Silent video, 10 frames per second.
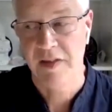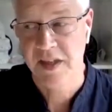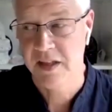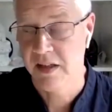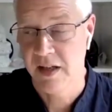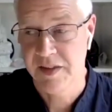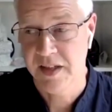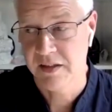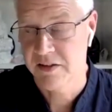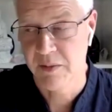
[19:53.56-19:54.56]
I think
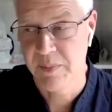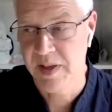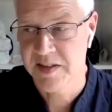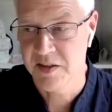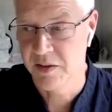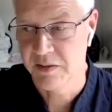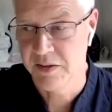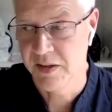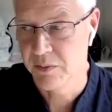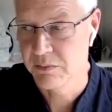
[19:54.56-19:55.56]
going back to,
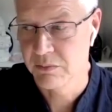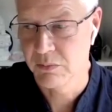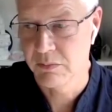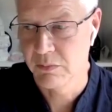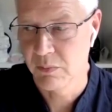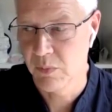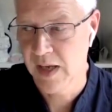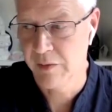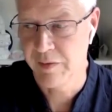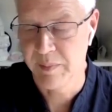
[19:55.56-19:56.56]
you know,
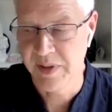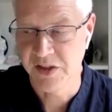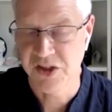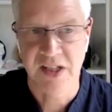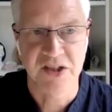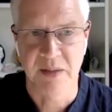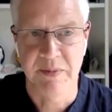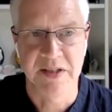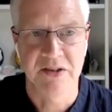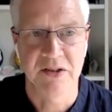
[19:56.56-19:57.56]
have I been changing? I
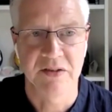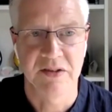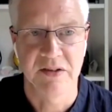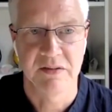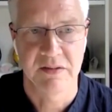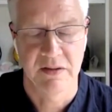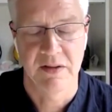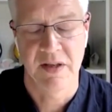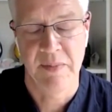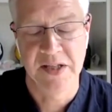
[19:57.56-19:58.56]
mean,
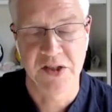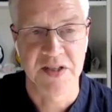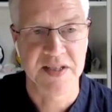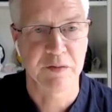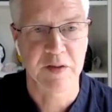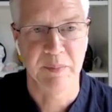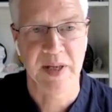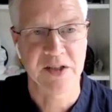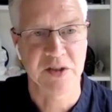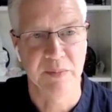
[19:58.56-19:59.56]
I mentioned
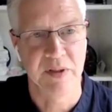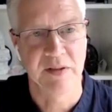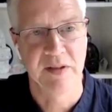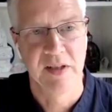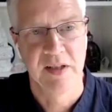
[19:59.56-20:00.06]
self-compassion, but